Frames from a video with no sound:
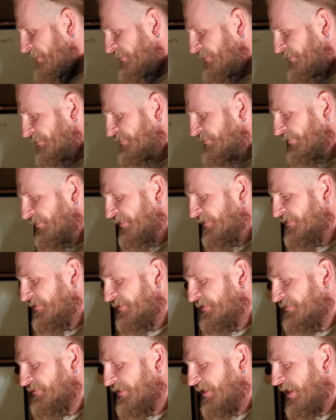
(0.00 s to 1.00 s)
So this
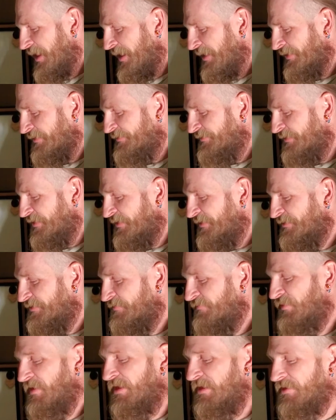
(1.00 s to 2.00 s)
is honesty to
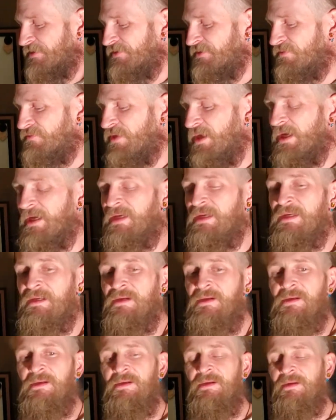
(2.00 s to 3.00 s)
speak and do right.
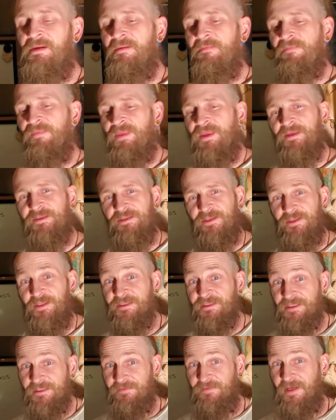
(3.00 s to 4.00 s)
So
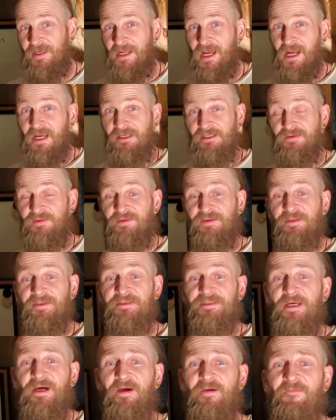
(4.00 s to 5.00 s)
this is being honest with
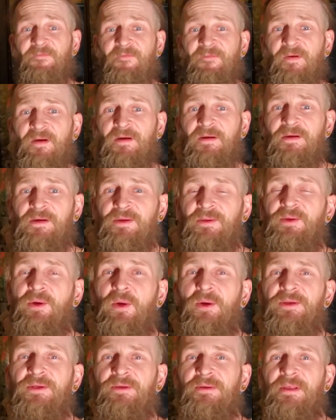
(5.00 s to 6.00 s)
yourself,
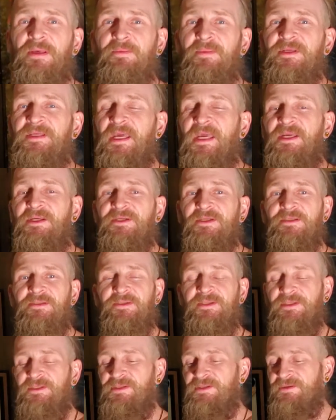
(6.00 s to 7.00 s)
knowing your limitations,
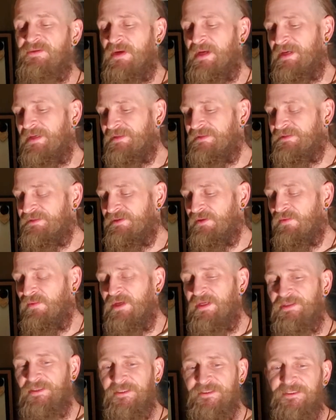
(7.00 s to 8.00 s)
your strengths, your
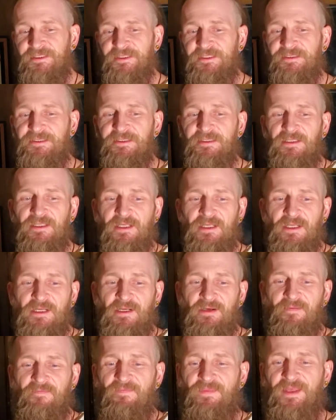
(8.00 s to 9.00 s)
weaknesses.
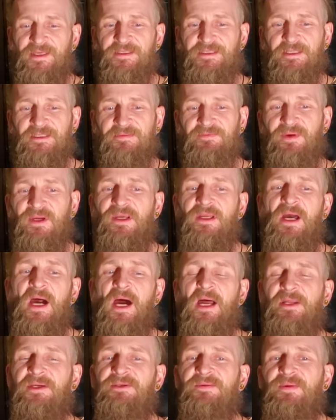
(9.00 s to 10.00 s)
This is being
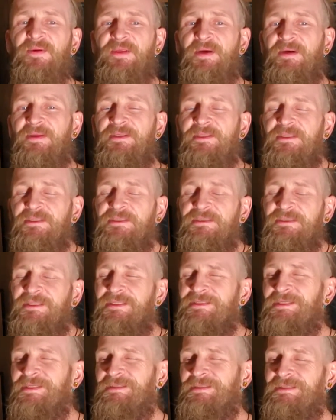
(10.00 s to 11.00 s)
honest with others.
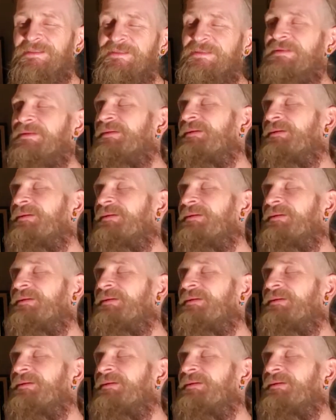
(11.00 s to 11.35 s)
This isn't,